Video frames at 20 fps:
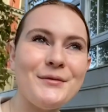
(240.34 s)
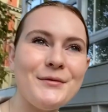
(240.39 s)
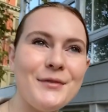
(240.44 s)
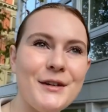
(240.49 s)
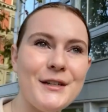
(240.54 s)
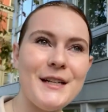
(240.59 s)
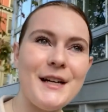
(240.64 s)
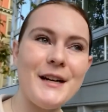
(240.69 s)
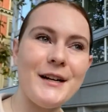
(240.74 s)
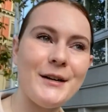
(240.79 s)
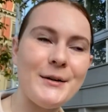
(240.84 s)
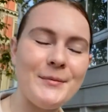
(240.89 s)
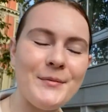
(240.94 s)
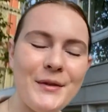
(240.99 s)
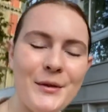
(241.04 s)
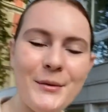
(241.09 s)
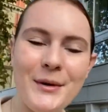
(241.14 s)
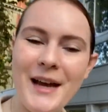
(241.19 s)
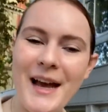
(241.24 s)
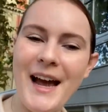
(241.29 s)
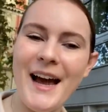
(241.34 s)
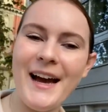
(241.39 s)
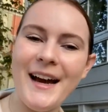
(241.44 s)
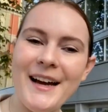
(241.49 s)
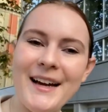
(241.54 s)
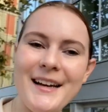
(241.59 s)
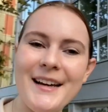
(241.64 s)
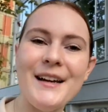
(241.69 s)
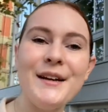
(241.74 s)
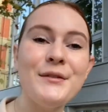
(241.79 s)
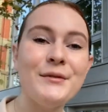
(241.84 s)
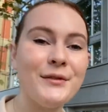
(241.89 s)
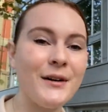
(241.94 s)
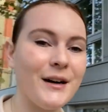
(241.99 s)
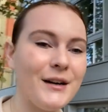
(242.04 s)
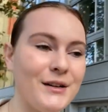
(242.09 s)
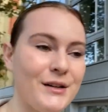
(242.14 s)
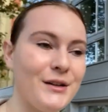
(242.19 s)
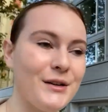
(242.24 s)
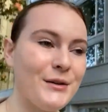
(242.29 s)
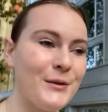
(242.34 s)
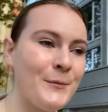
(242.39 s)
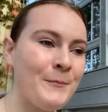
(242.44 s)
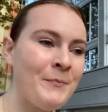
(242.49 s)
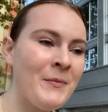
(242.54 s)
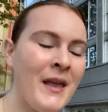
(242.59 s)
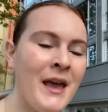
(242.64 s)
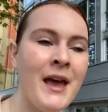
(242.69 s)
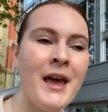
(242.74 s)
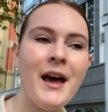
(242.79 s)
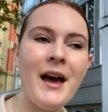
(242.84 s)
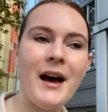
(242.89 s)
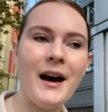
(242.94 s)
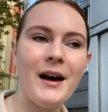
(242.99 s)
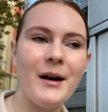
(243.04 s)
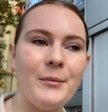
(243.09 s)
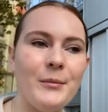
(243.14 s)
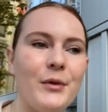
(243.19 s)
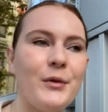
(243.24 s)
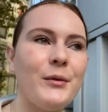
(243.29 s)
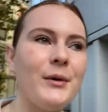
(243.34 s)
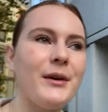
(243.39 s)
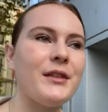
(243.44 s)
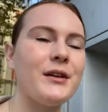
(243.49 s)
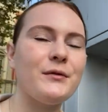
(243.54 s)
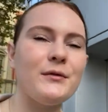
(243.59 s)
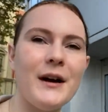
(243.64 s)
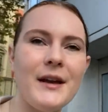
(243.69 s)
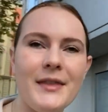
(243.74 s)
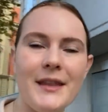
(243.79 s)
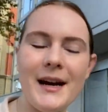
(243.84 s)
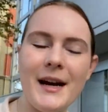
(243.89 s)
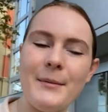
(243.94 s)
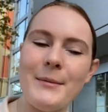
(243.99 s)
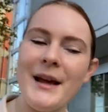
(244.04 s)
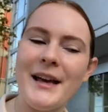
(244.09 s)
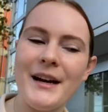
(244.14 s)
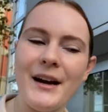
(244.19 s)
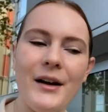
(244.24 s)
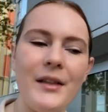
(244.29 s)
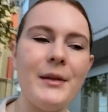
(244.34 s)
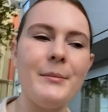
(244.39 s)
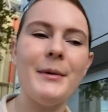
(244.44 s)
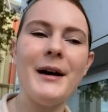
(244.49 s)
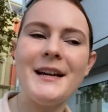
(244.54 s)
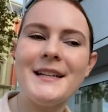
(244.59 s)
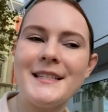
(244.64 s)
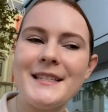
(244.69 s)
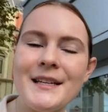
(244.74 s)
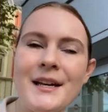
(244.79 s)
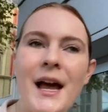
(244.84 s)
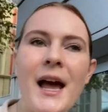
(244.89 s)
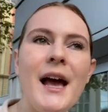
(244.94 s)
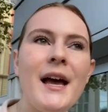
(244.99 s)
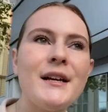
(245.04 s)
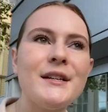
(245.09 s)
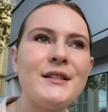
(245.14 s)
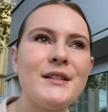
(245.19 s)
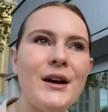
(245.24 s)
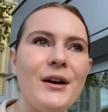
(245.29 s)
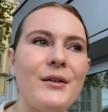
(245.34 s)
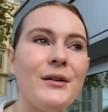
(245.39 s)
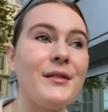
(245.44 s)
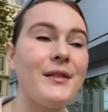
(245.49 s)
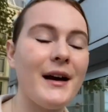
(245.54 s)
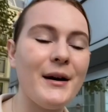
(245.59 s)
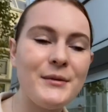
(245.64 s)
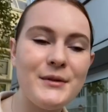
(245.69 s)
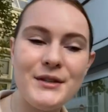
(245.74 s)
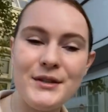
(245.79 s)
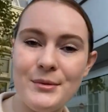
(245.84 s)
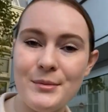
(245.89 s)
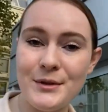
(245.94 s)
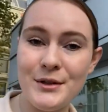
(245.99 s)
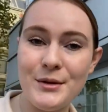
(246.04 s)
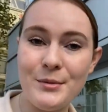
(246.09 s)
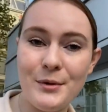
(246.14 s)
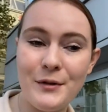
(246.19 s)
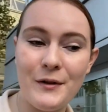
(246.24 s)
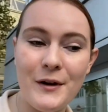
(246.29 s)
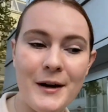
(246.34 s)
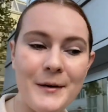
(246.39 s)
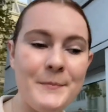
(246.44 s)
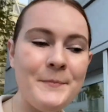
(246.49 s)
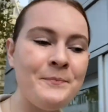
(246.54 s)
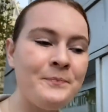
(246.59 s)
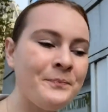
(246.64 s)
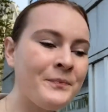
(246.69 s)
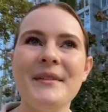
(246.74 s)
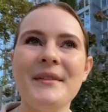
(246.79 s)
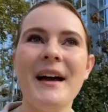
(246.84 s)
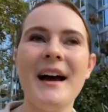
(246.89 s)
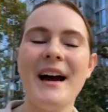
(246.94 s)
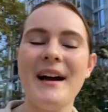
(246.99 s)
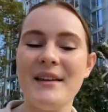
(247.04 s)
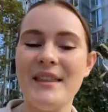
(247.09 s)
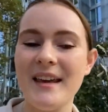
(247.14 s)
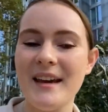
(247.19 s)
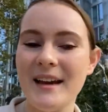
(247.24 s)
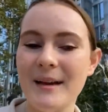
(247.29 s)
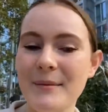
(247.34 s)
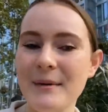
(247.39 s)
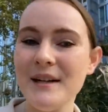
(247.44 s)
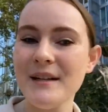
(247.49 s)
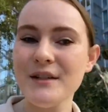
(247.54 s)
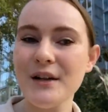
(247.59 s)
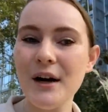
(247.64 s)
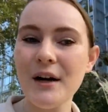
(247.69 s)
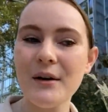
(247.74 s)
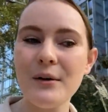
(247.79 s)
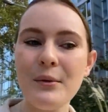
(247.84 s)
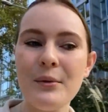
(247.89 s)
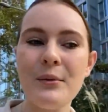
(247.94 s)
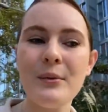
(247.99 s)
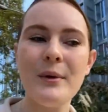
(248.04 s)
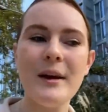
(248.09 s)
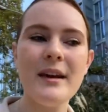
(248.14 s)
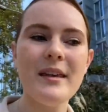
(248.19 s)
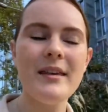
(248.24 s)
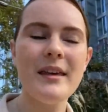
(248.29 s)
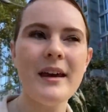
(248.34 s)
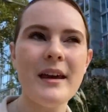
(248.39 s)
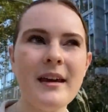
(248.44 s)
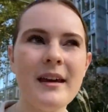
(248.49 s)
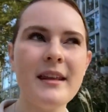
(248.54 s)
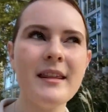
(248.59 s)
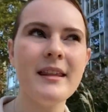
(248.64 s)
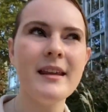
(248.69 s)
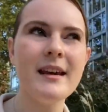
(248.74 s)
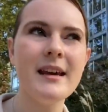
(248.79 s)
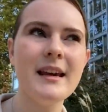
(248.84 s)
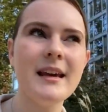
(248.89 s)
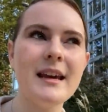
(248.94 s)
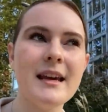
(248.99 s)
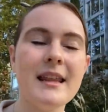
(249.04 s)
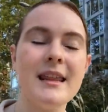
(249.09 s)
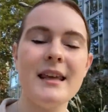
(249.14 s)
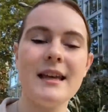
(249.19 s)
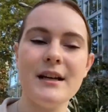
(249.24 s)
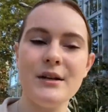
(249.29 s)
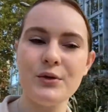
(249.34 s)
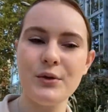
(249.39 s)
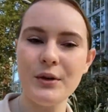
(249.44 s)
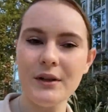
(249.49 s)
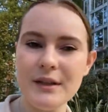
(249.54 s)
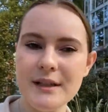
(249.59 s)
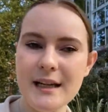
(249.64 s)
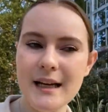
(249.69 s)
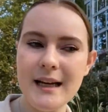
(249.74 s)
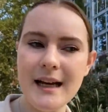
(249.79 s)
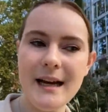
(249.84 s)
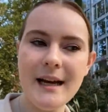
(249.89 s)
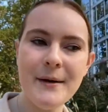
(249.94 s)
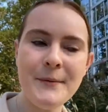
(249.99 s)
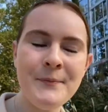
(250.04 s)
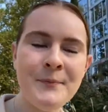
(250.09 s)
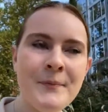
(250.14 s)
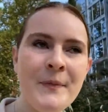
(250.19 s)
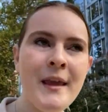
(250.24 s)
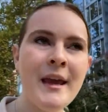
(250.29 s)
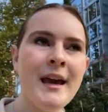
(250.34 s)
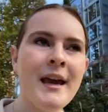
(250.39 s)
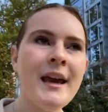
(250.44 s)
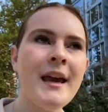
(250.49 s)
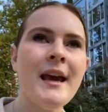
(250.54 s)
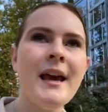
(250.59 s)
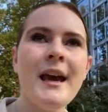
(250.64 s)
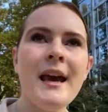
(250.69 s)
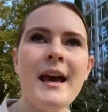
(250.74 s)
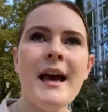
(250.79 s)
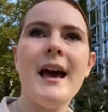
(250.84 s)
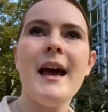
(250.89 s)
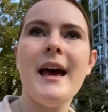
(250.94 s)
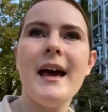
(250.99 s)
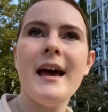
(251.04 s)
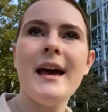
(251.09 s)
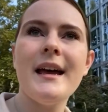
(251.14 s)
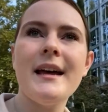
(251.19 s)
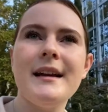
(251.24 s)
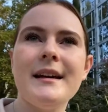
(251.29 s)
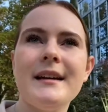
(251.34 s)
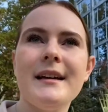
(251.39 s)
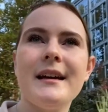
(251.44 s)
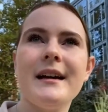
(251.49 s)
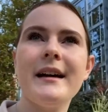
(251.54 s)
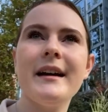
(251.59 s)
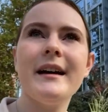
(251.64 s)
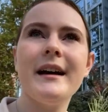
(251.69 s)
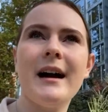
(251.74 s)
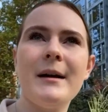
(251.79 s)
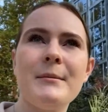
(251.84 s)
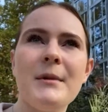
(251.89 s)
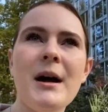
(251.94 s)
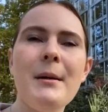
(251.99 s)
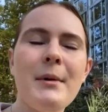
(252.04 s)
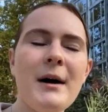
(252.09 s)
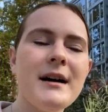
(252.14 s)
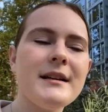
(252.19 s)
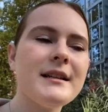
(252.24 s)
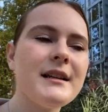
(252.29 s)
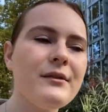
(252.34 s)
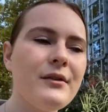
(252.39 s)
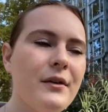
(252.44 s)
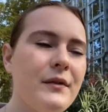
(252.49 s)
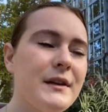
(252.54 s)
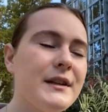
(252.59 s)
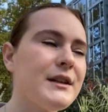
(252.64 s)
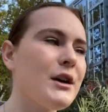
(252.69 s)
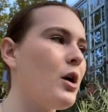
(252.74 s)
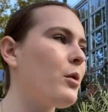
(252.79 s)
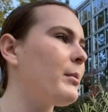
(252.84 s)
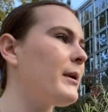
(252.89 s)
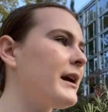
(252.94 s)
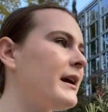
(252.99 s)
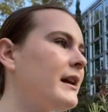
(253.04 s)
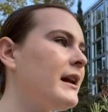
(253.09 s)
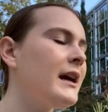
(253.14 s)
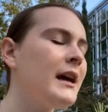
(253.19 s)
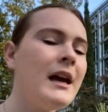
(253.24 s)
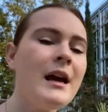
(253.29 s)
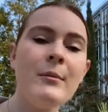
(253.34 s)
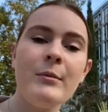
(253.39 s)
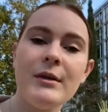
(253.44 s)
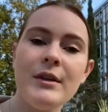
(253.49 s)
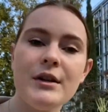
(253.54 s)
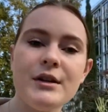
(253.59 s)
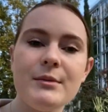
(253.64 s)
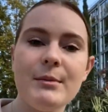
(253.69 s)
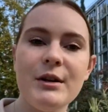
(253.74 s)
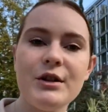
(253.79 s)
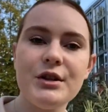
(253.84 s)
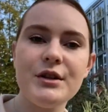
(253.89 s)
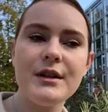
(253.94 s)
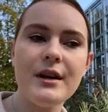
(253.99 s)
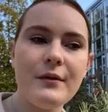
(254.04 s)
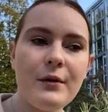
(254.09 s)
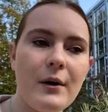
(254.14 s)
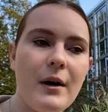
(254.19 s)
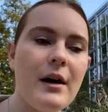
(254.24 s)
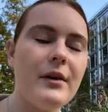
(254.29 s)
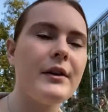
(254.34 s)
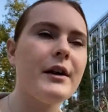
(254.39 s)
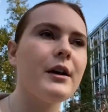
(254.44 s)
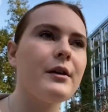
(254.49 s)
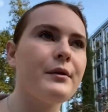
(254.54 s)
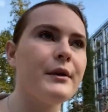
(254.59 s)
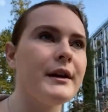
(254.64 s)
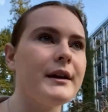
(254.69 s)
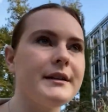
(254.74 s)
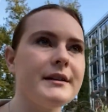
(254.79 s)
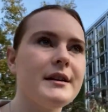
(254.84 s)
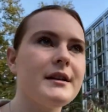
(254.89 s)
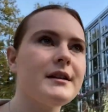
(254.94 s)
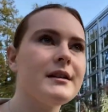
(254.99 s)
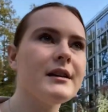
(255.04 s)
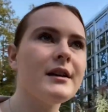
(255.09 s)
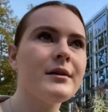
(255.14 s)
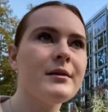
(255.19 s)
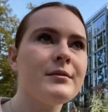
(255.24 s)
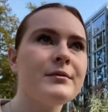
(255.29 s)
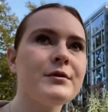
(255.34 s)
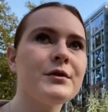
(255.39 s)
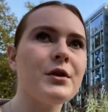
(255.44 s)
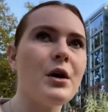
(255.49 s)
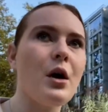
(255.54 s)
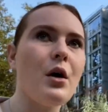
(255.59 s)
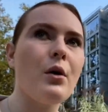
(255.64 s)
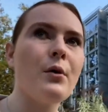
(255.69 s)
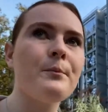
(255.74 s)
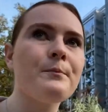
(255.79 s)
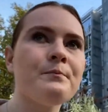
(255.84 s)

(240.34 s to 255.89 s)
for dinner we had fondue with a friend that I made on the bus, so that was super fun. I think I'm gonna start with the cathedral today, and I'm not positive if it's open, but there's a bunch of stuff around there if it isn't, so